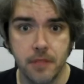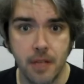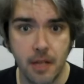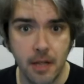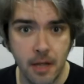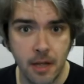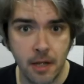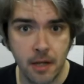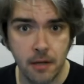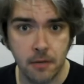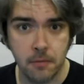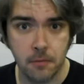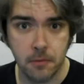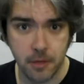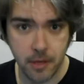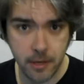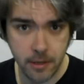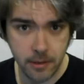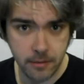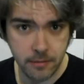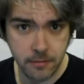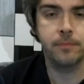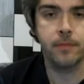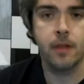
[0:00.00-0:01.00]
Damn,
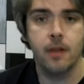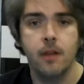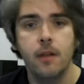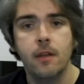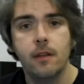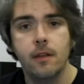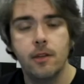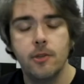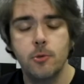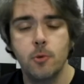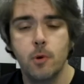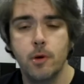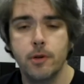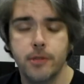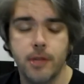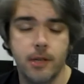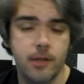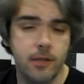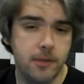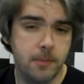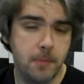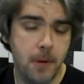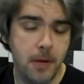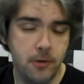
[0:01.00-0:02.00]
right? His works and
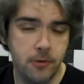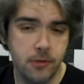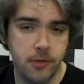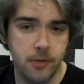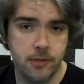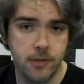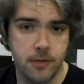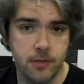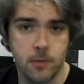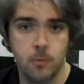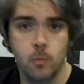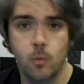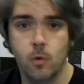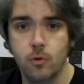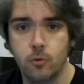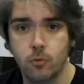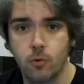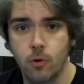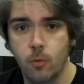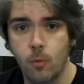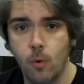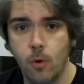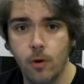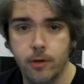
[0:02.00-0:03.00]
his patriotism was
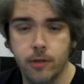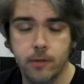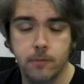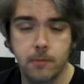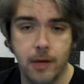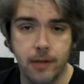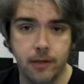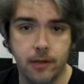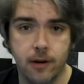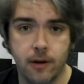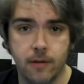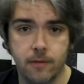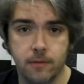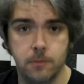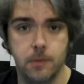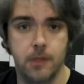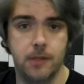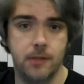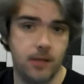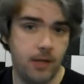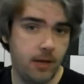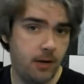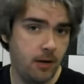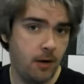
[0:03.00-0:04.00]
rewarded by the
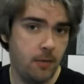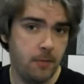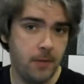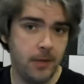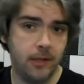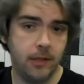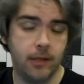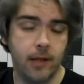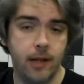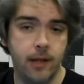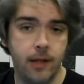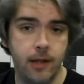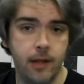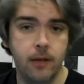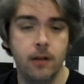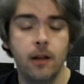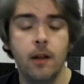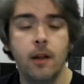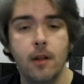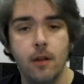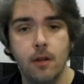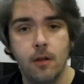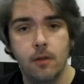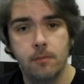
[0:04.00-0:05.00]
government, and Almeida Garrett
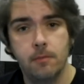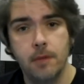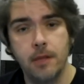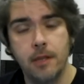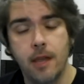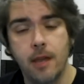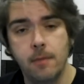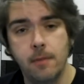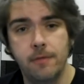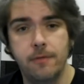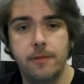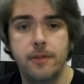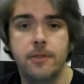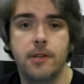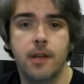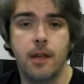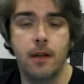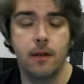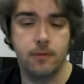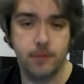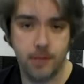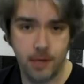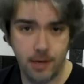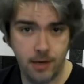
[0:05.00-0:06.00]
became a
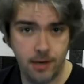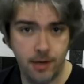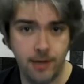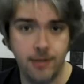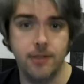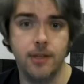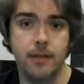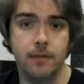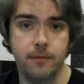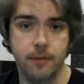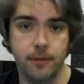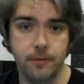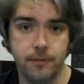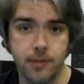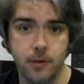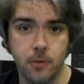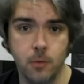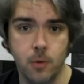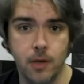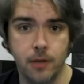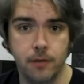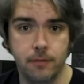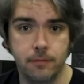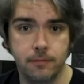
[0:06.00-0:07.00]
viscount in
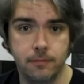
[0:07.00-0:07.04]
1851.